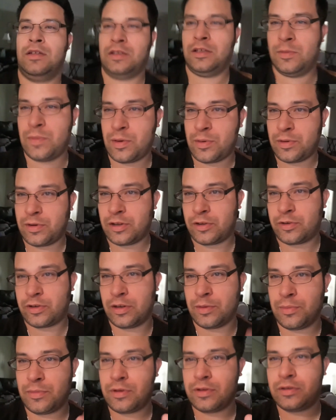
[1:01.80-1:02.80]
You might want to create
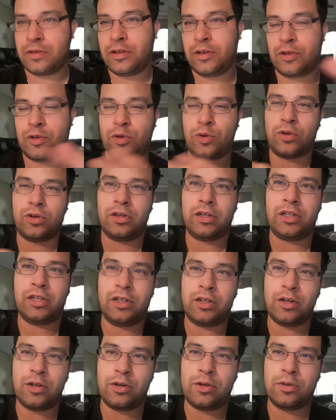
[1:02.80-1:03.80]
a monthly or quarterly
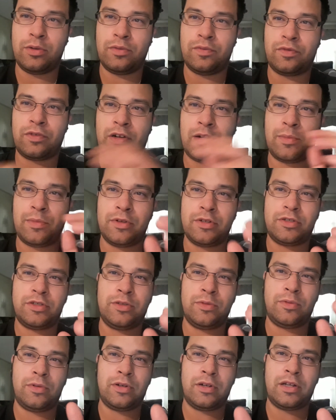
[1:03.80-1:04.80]
goal for how much
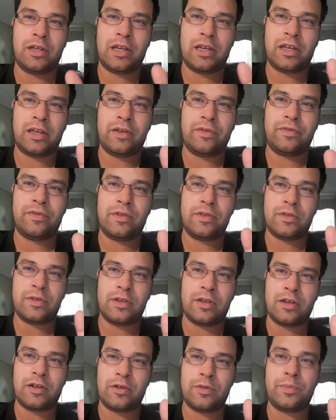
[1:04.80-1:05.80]
you want to have
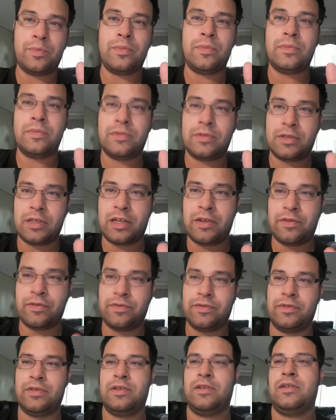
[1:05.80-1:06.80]
uh,
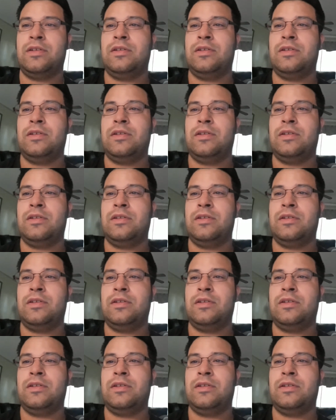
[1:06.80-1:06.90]
saves.